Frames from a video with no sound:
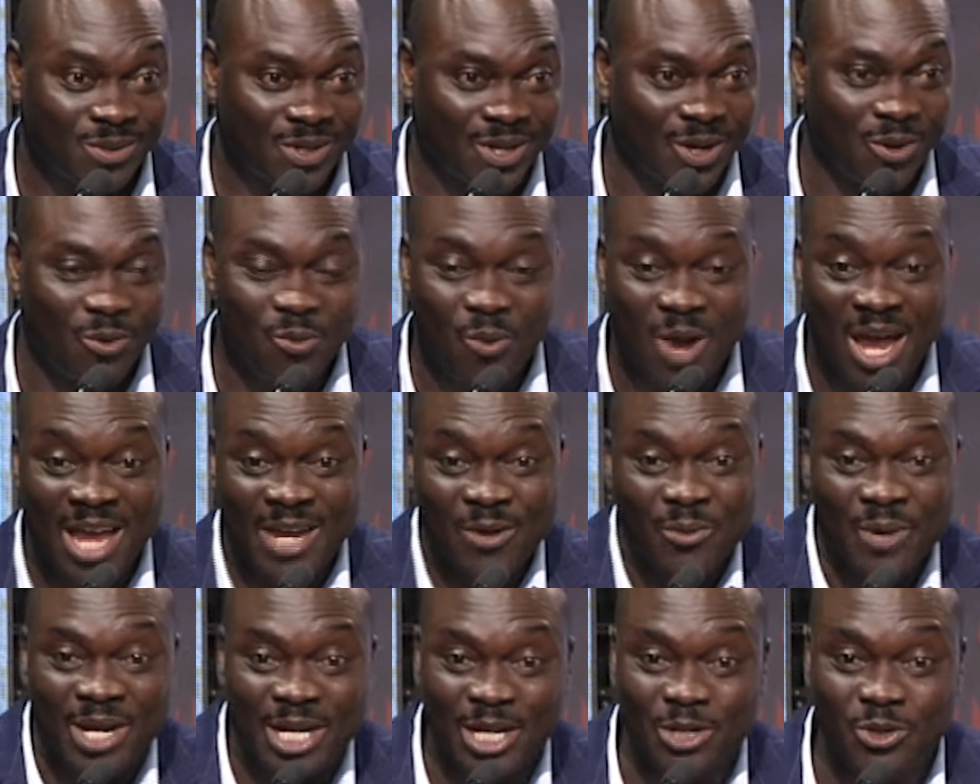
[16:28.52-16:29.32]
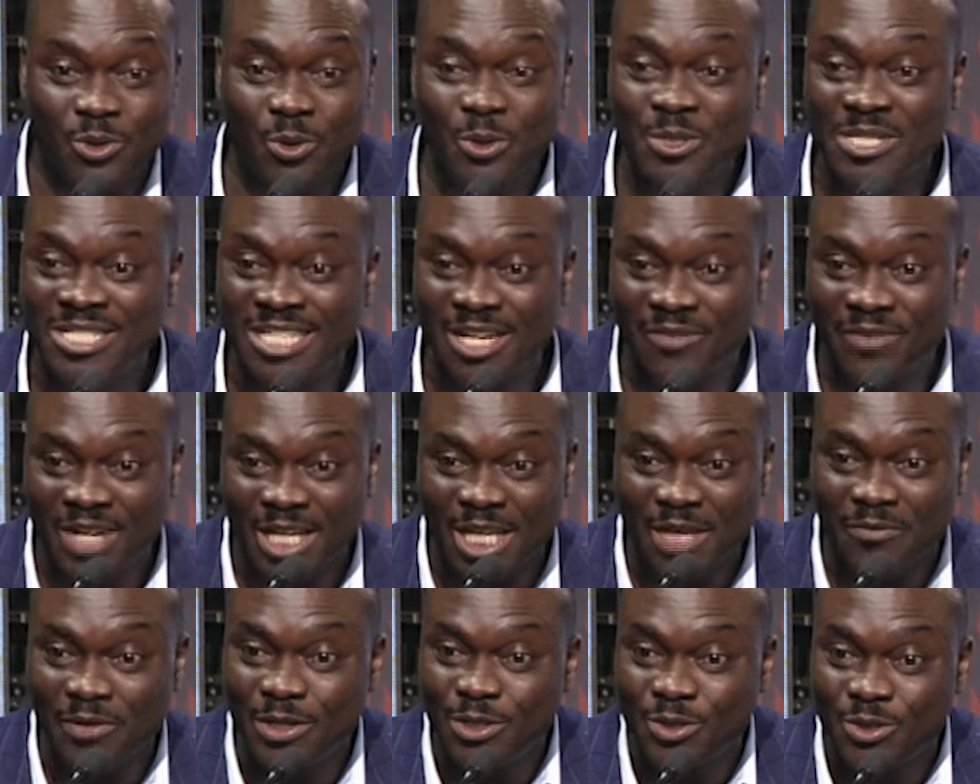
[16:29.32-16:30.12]
Why were the drones never
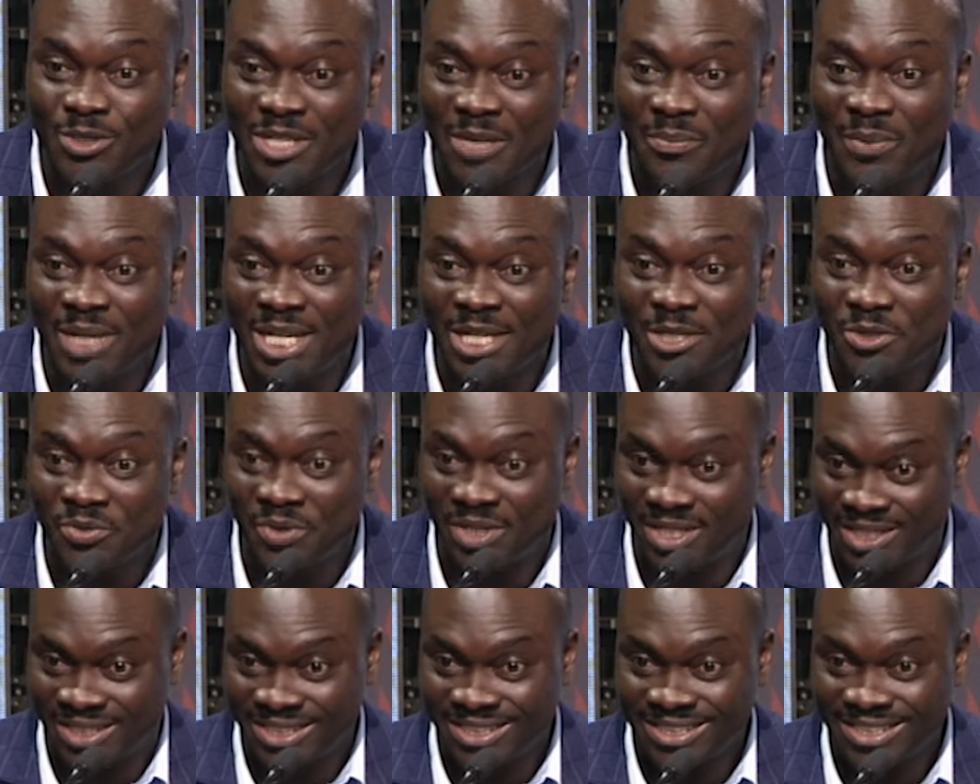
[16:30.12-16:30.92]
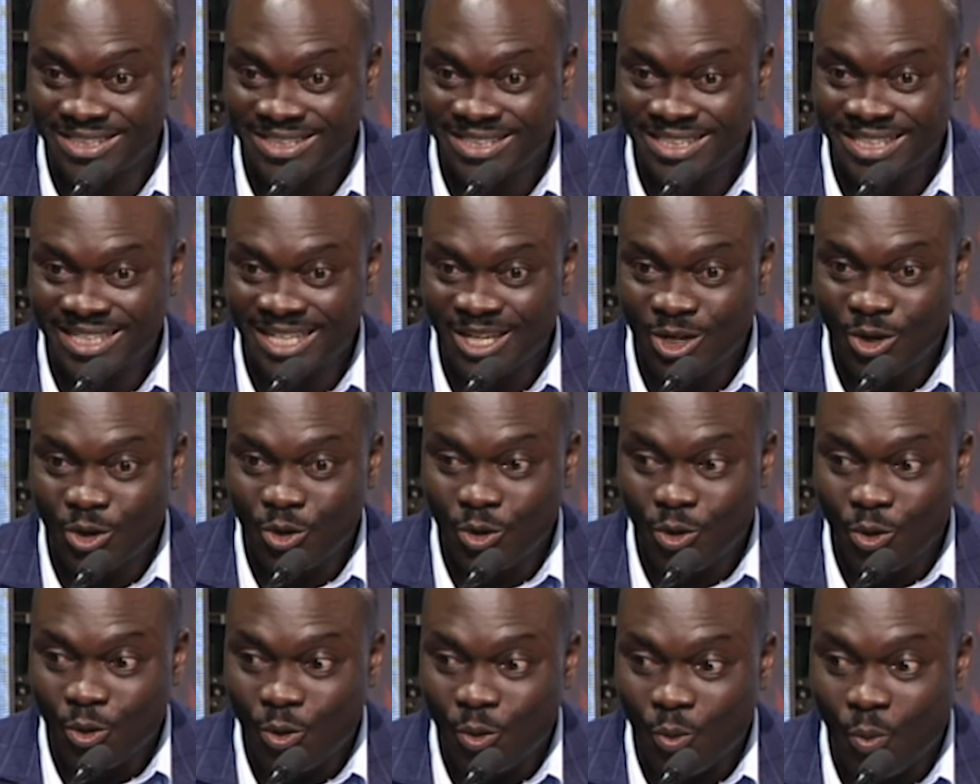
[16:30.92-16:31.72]
given to the military?
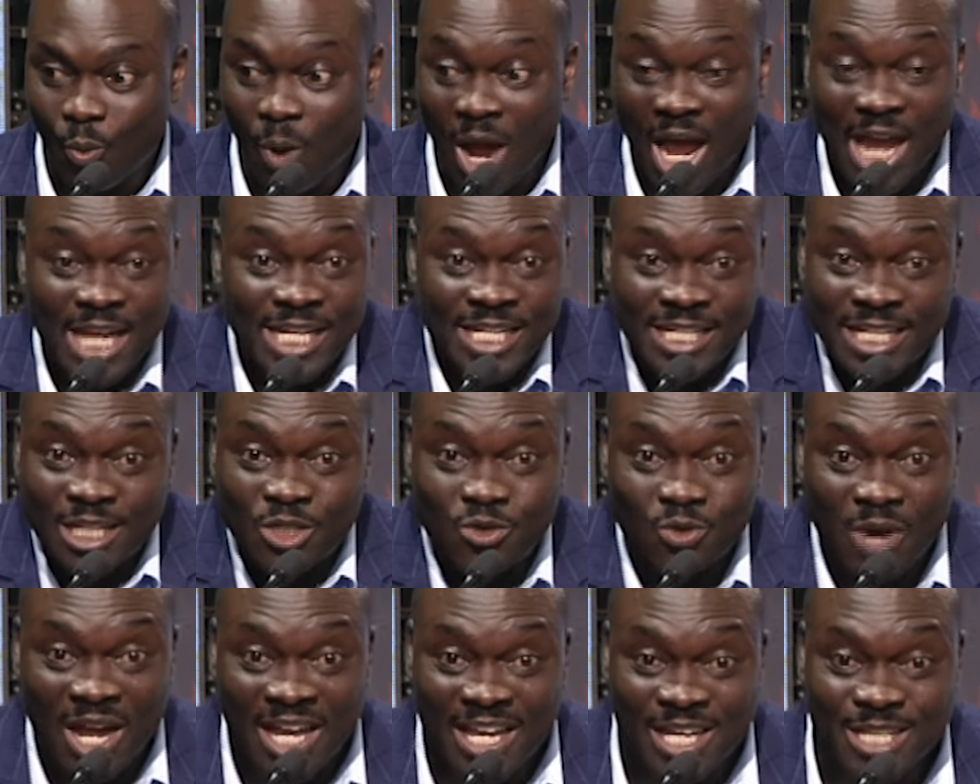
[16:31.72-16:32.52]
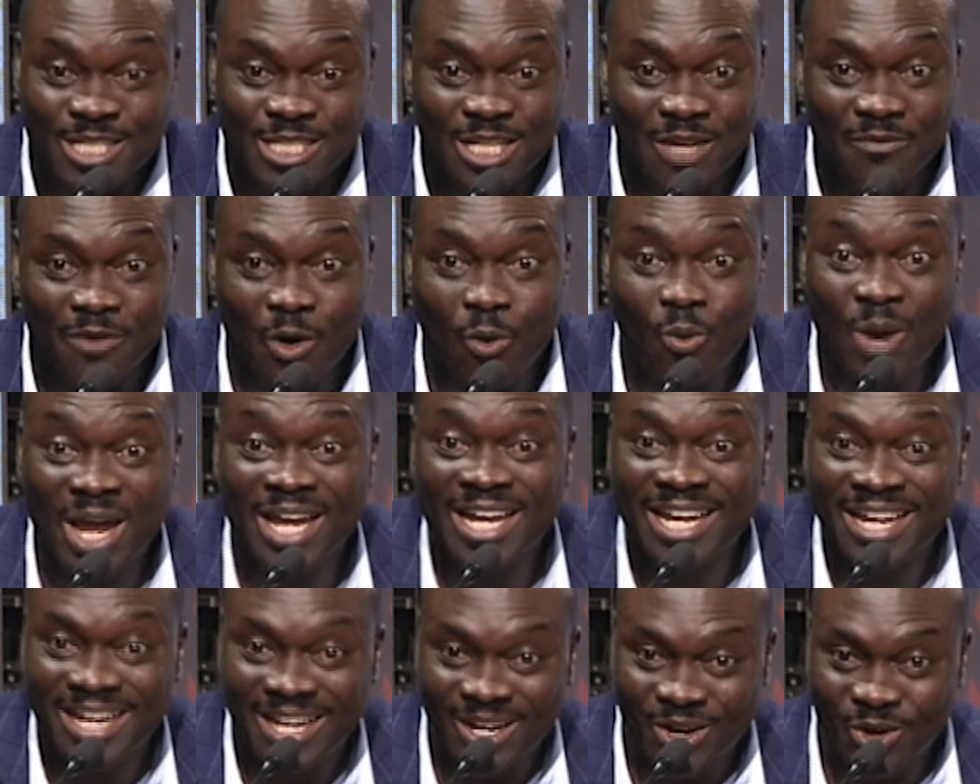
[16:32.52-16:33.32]
Why did the trackers never
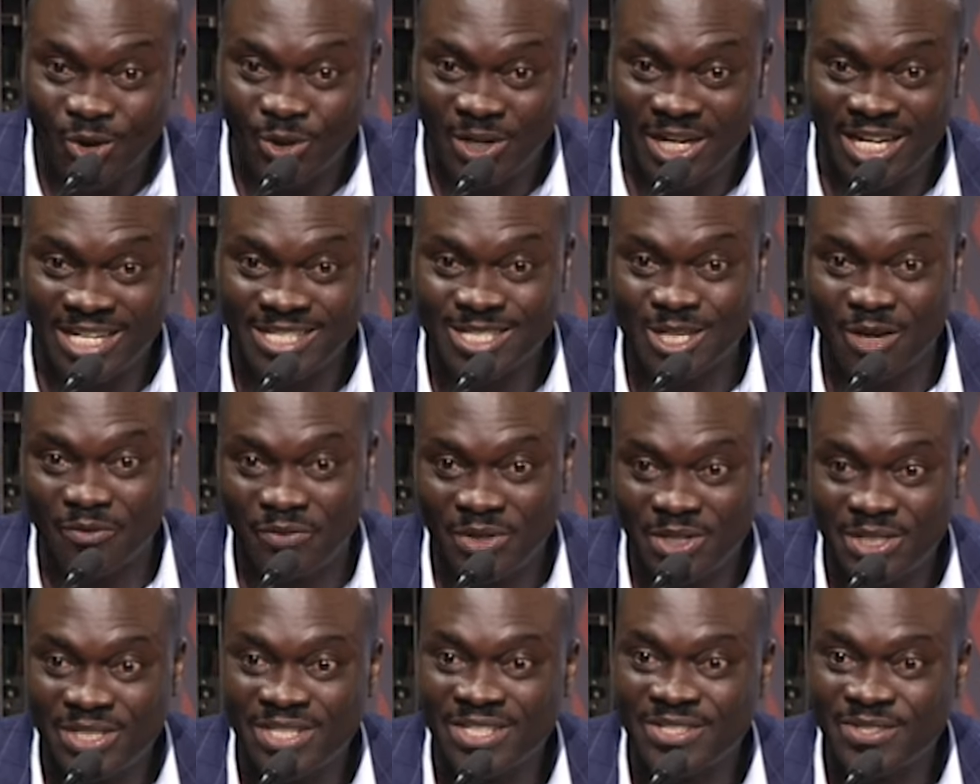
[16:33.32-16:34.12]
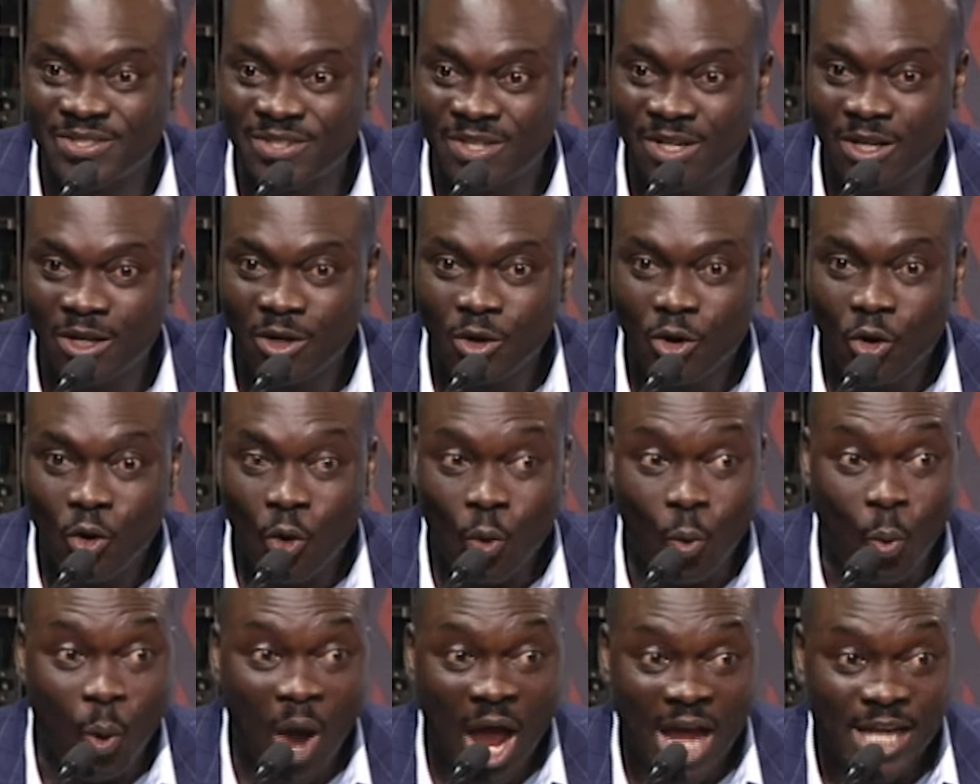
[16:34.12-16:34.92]
work on the excavators?
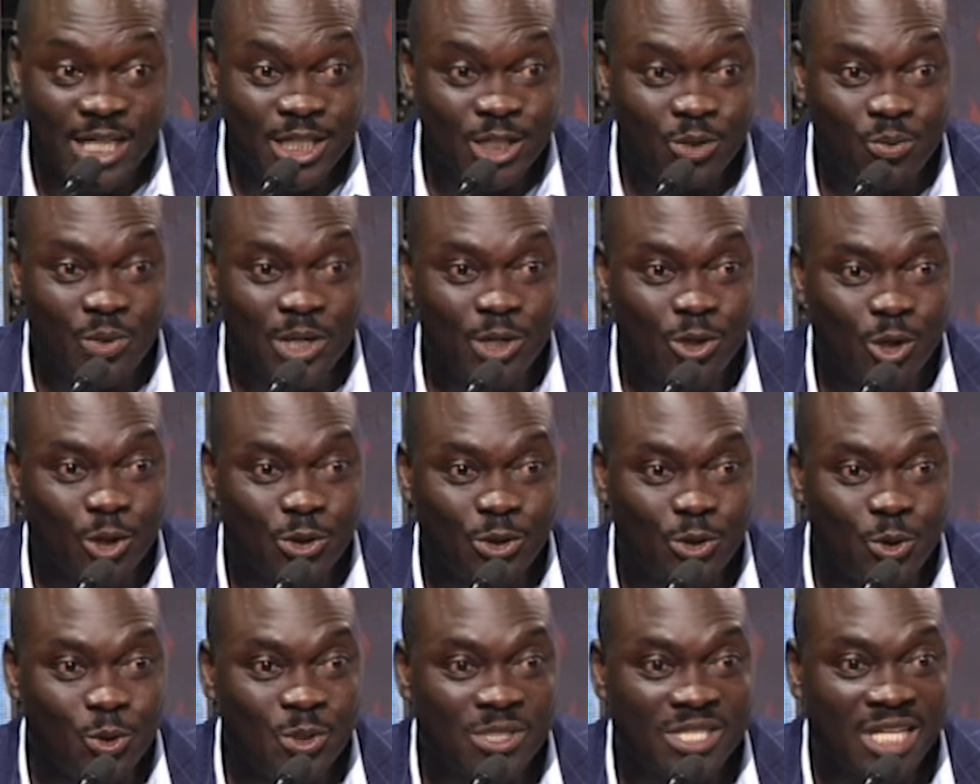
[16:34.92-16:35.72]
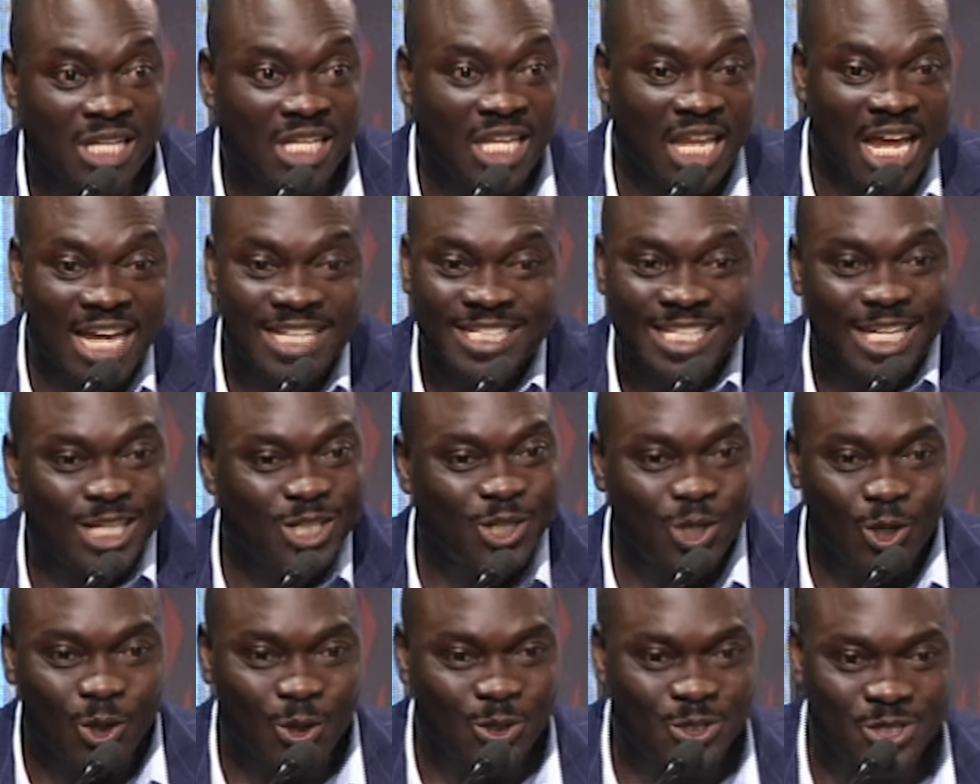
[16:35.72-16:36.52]
Why did we not use satellite
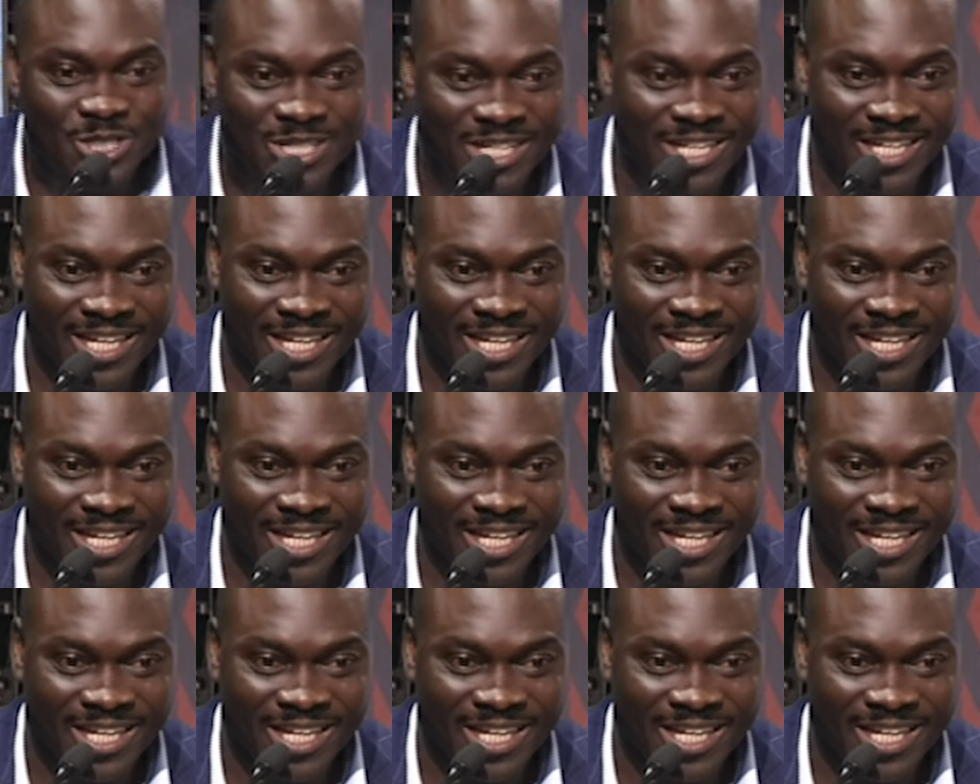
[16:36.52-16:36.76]
technology?